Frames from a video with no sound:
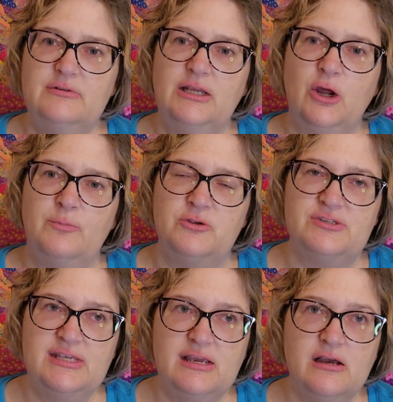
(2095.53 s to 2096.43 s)
you know,
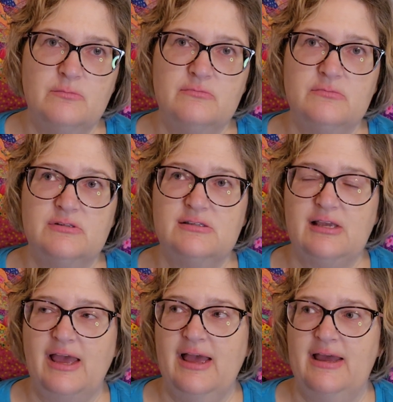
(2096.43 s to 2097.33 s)
museums
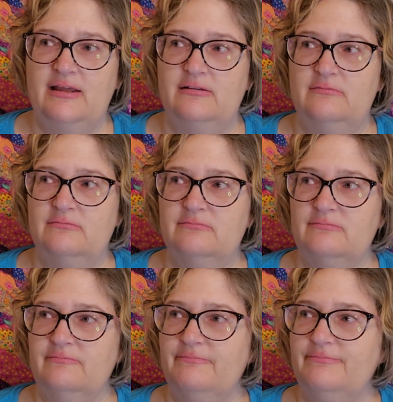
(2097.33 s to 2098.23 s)
and
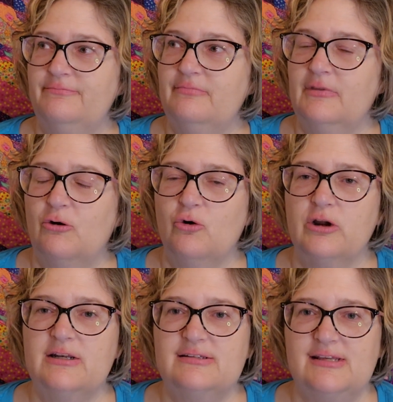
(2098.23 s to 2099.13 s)

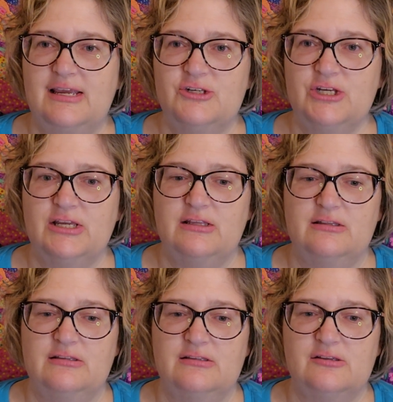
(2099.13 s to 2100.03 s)

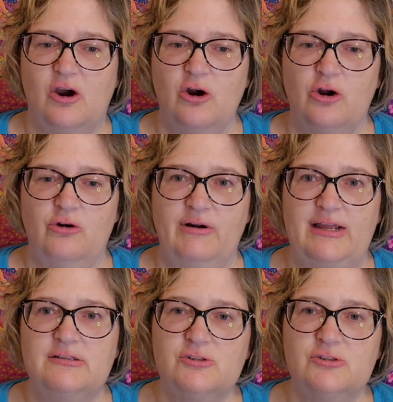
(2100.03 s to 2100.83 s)
organizations are a great